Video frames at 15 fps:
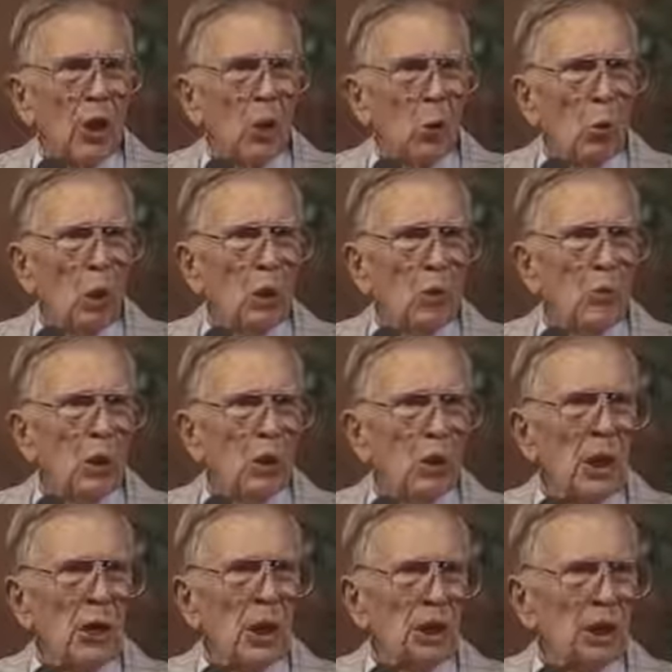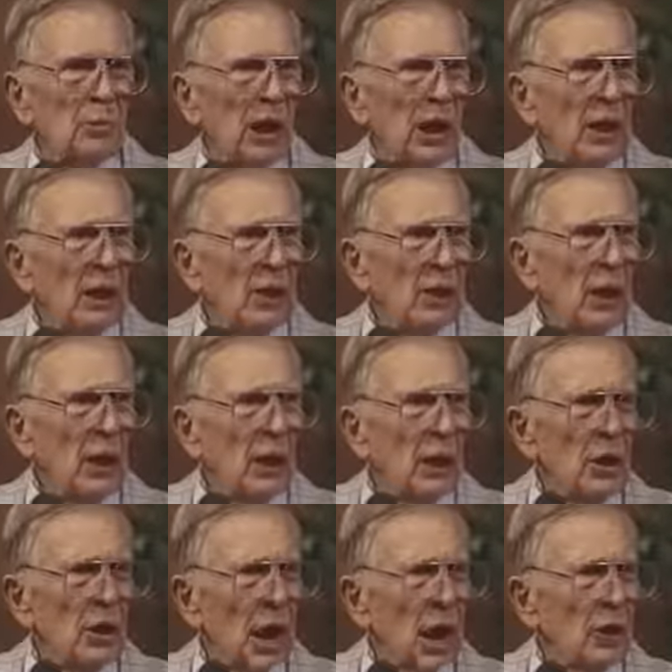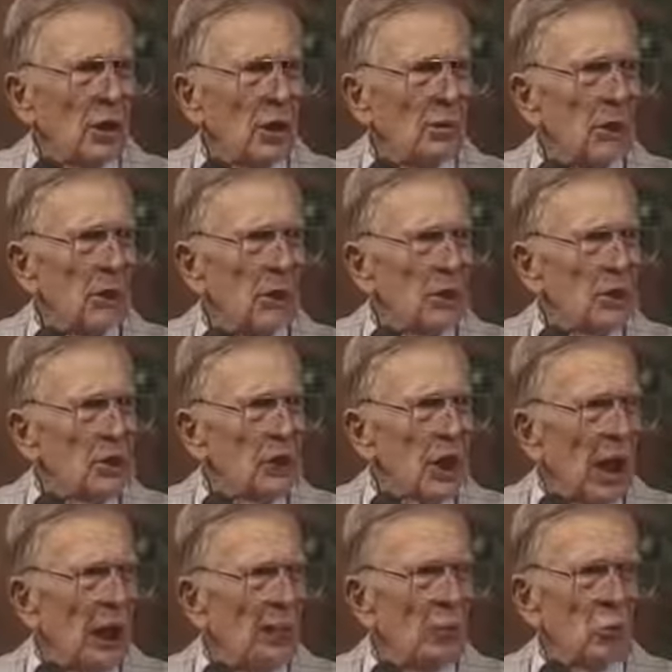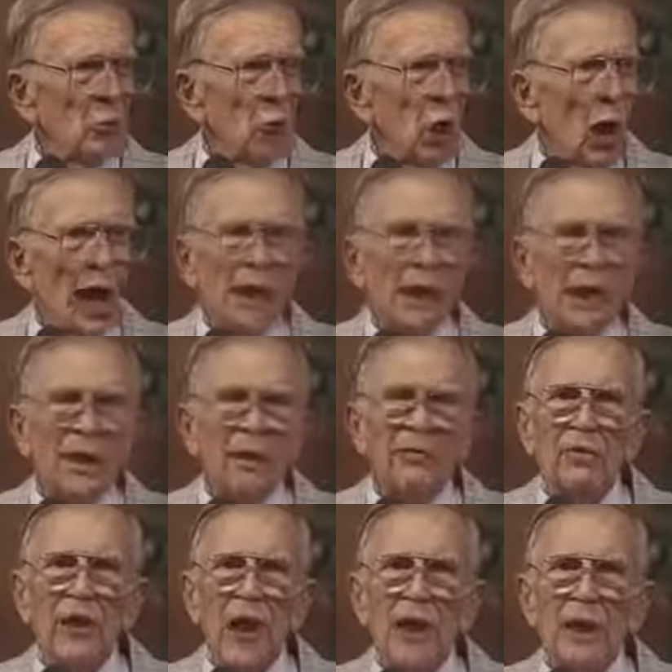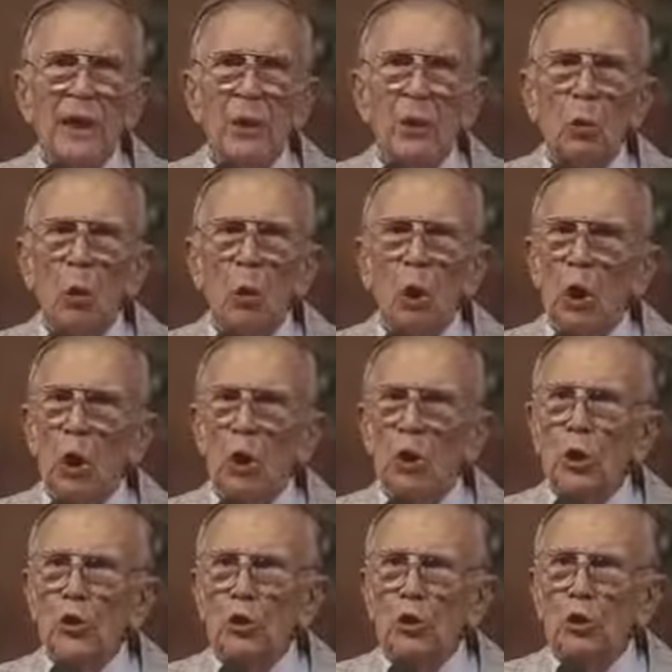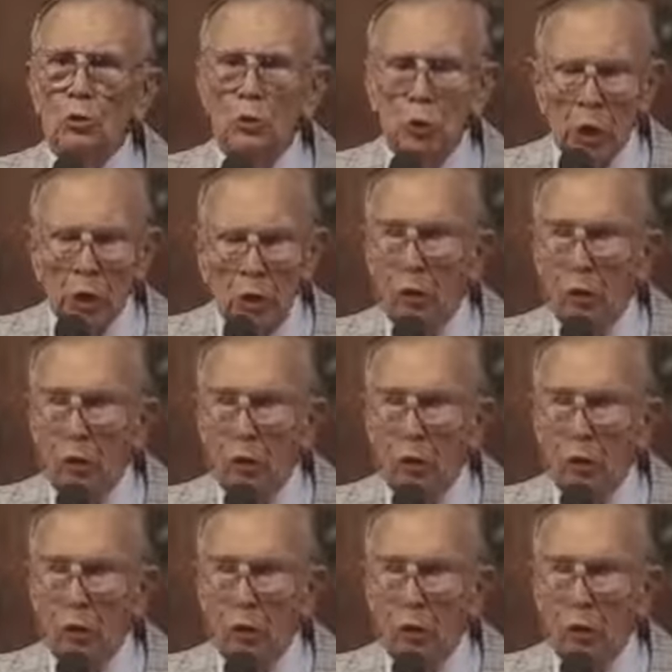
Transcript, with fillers: a workman that needeth not to be ashamed, rightly dividing the word of truth.